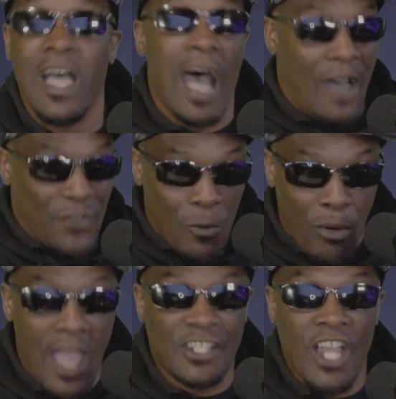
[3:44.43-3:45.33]
I feel
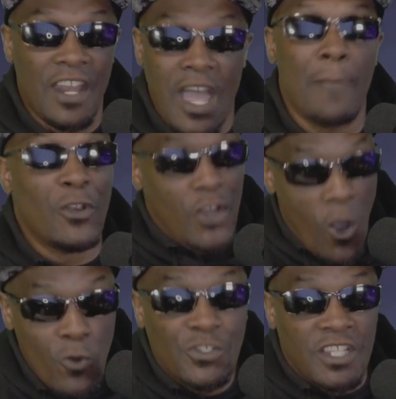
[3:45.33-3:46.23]
Brian Schottenheimer
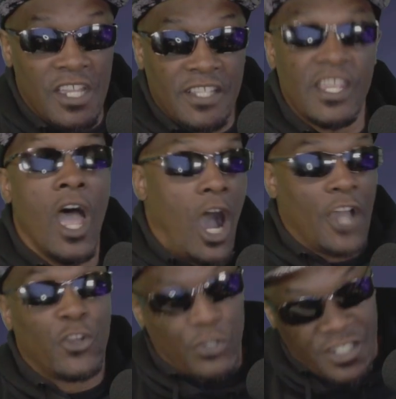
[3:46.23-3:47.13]
knows this,
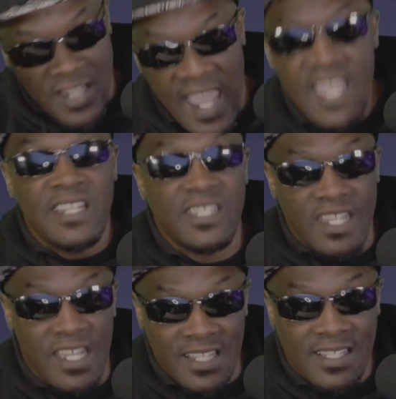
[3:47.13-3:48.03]
understands
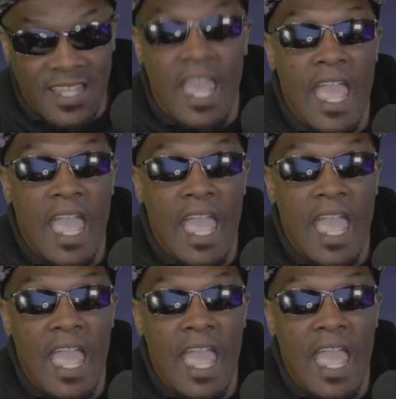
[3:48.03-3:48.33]
this,